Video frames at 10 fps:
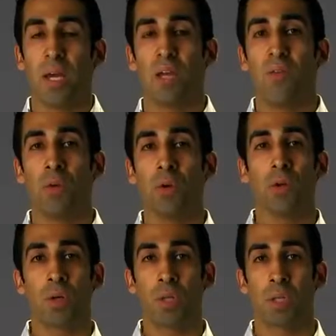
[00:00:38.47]
If you're
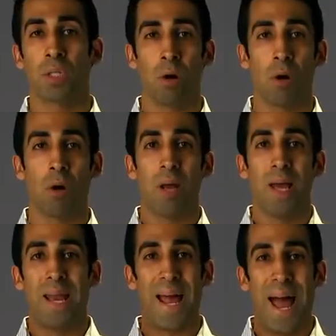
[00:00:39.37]
looking to start
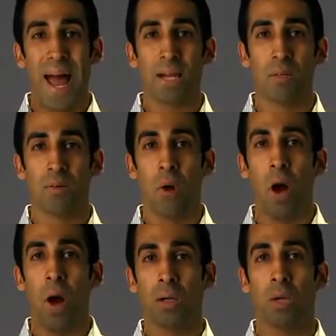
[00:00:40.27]
an active,
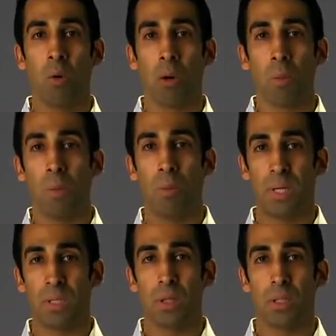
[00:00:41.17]
ongoing
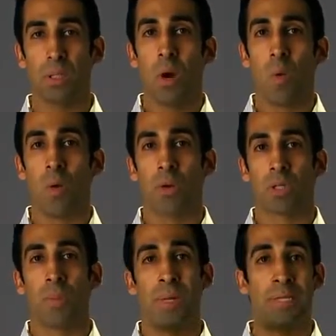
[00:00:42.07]
business where there's
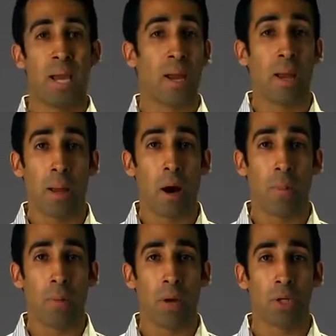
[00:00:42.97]
going to be day-to-day
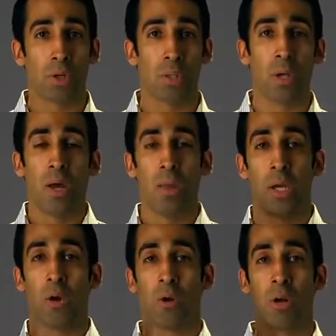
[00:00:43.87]
operations that
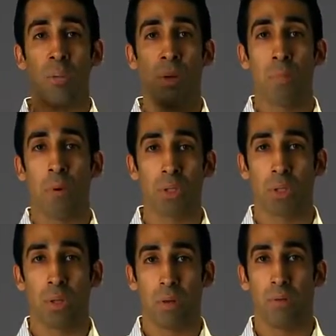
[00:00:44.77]
you're going to be
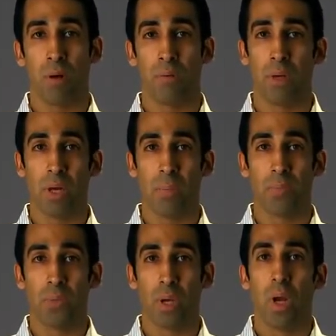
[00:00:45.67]
personally involved in,
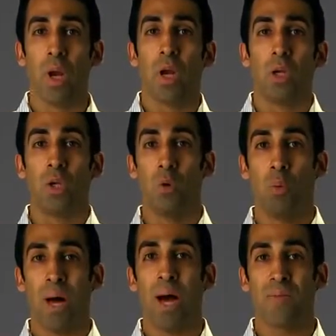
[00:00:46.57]
you
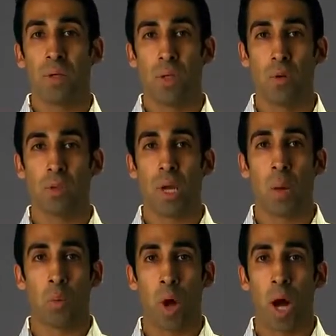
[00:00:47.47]
will have to use
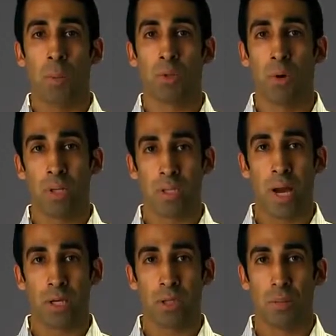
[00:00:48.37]
a ROBS
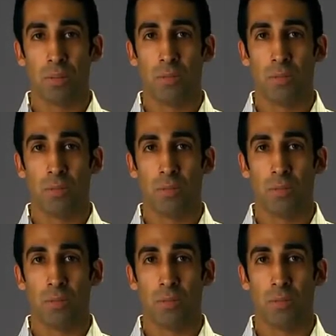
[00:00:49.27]
transaction.